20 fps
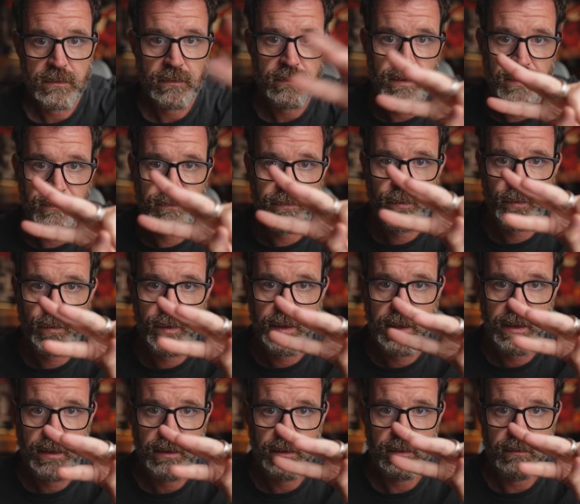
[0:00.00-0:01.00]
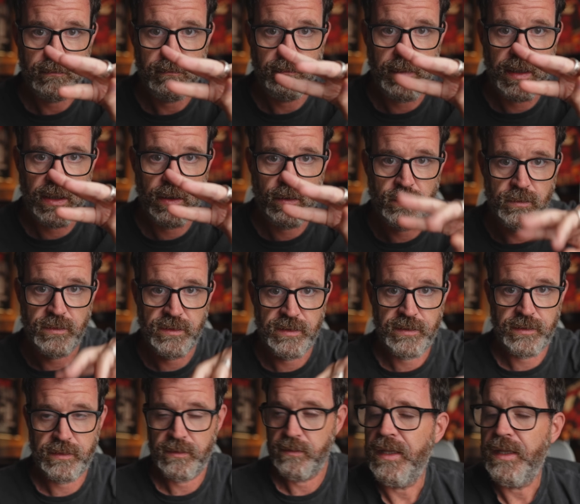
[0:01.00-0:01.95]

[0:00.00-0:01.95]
We have three bones.